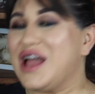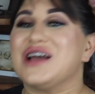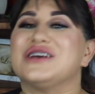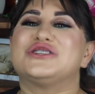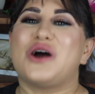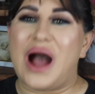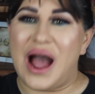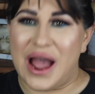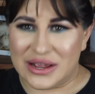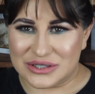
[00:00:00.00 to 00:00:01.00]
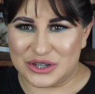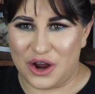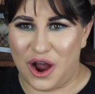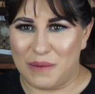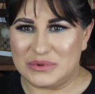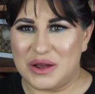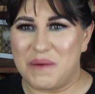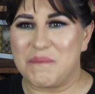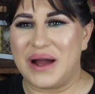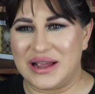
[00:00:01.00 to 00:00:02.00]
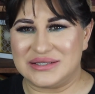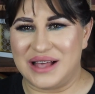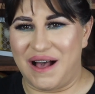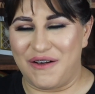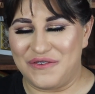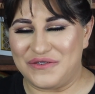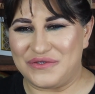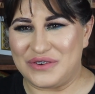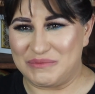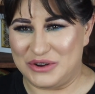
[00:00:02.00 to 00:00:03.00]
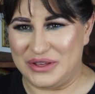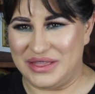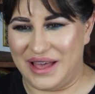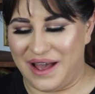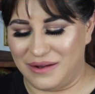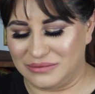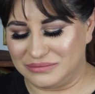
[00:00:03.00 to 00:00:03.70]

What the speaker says: So I stopped myself from doing that.